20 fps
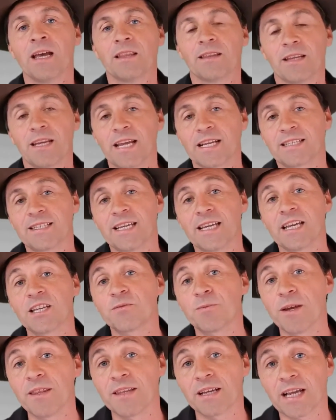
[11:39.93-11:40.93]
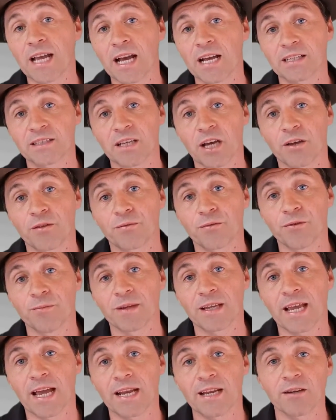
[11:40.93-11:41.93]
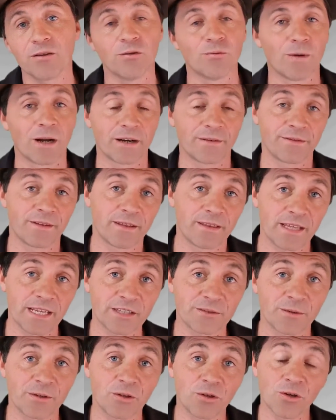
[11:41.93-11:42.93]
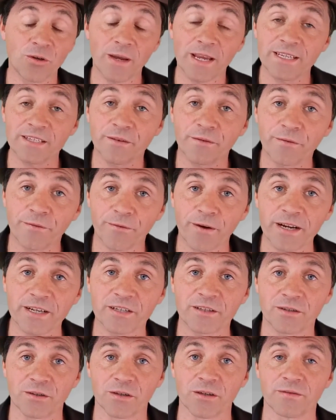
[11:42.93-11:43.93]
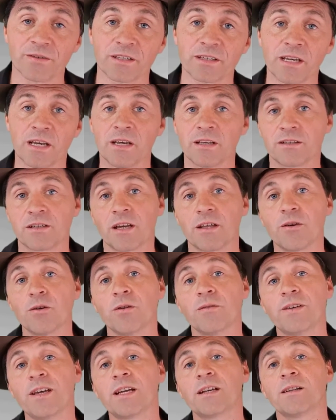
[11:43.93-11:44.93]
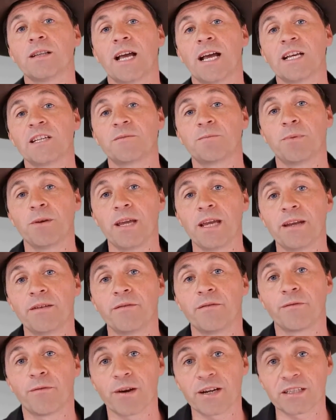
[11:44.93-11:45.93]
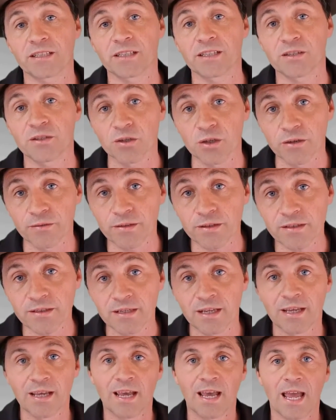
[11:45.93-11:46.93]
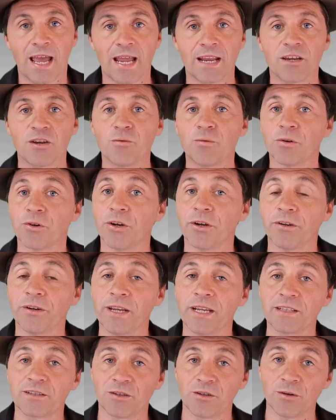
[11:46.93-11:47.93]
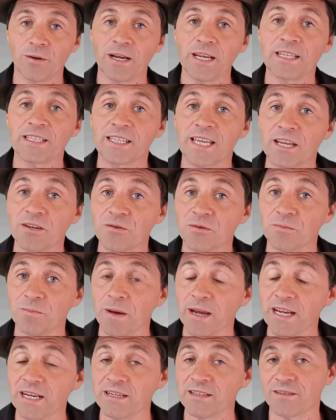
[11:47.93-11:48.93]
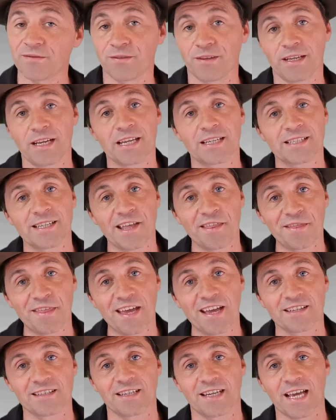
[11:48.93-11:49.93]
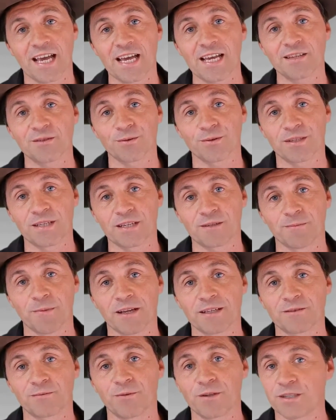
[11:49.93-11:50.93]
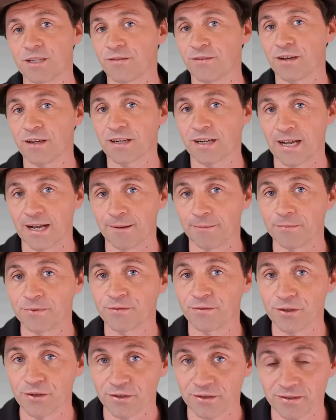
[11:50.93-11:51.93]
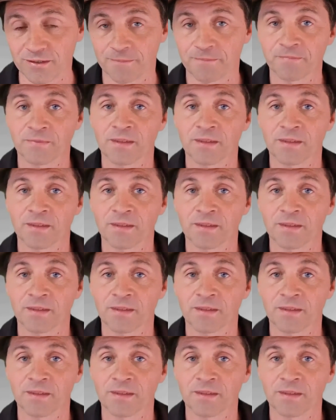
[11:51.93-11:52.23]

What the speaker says: The next thing is when the cars go through mechanical, one of the things we do is a fresh service. So your vehicle has been freshly serviced and you will not need to do any scheduled maintenance for the next 10,000 Ks or 6 months, whichever comes first.